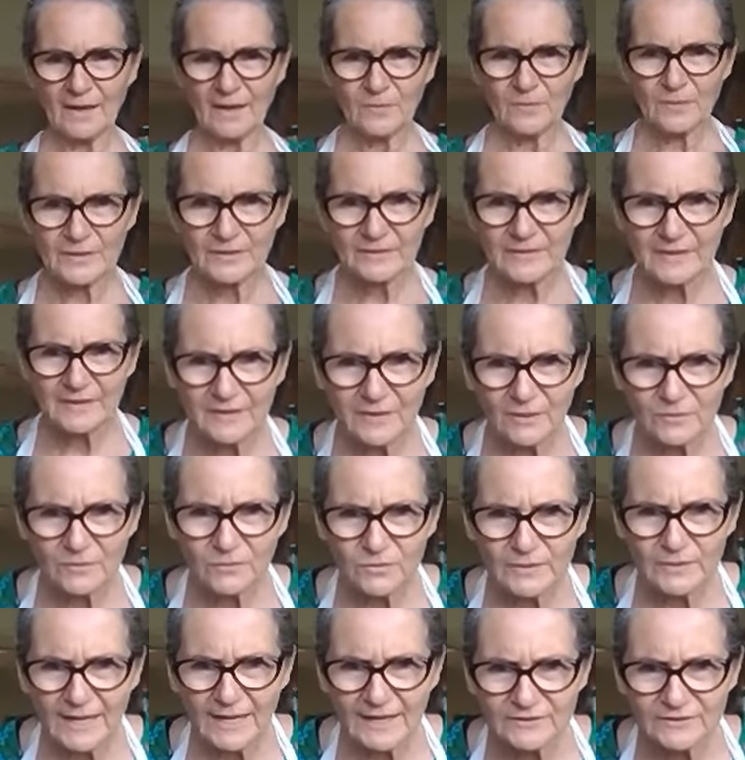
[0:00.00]
One thing I
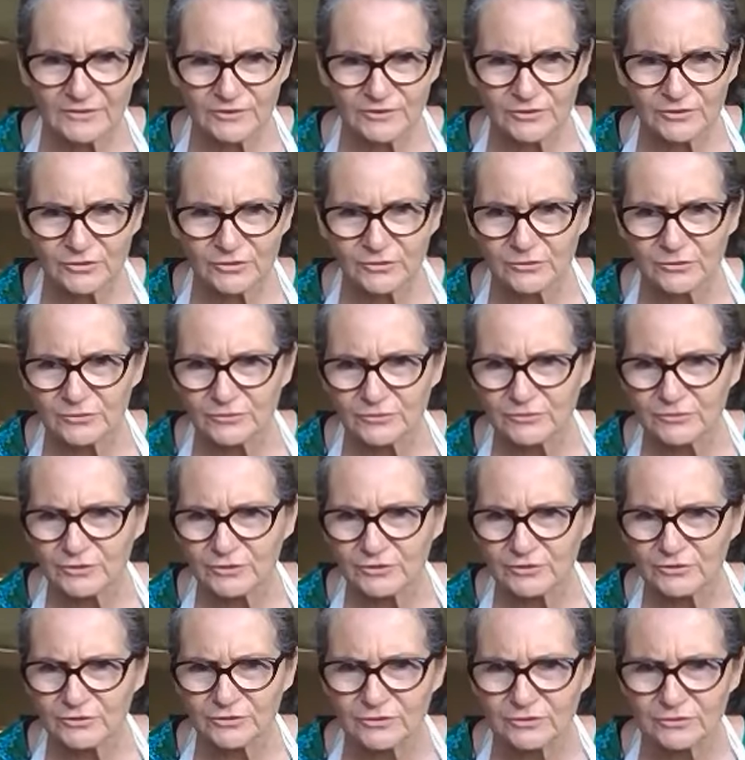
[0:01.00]
would ask you
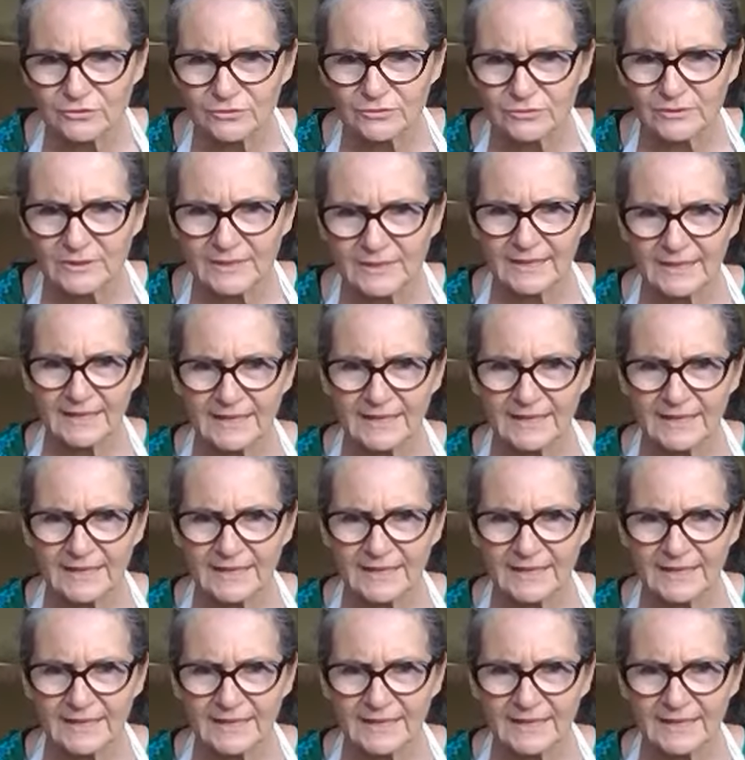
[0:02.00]
to do